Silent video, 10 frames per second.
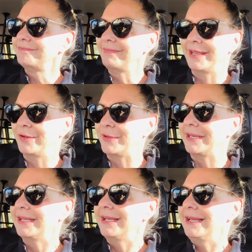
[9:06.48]
anyway,
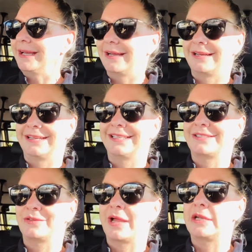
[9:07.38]

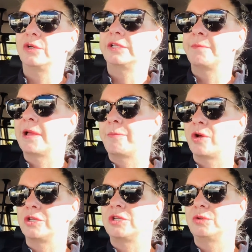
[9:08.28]
so I looked him up
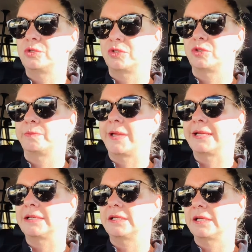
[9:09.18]
on YouTube,
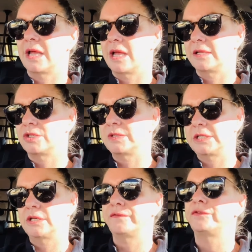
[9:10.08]
and to see
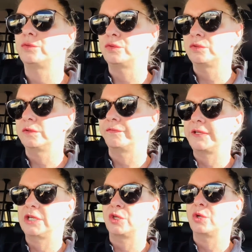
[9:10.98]
the full
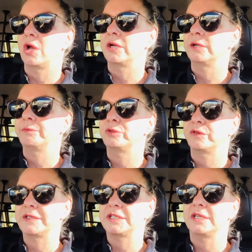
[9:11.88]
video on
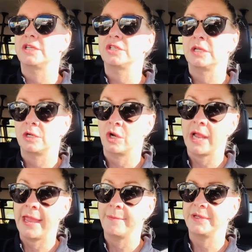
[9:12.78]
procrastination and on
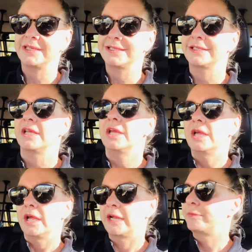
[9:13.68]
habits
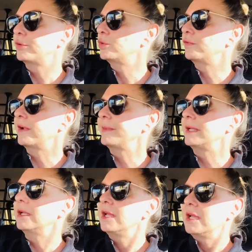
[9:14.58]
and programming.
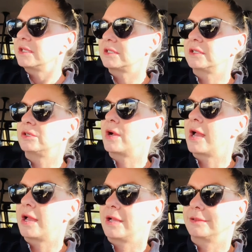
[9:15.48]
So
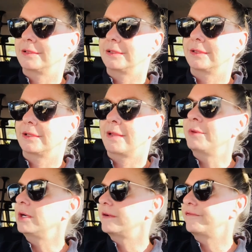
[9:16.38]
I'm
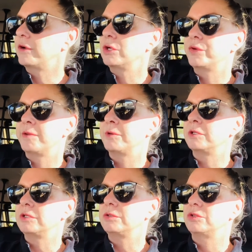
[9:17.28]
gonna follow him
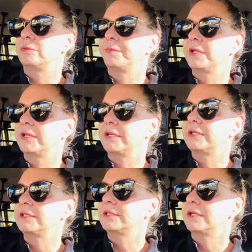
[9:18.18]
on YouTube, because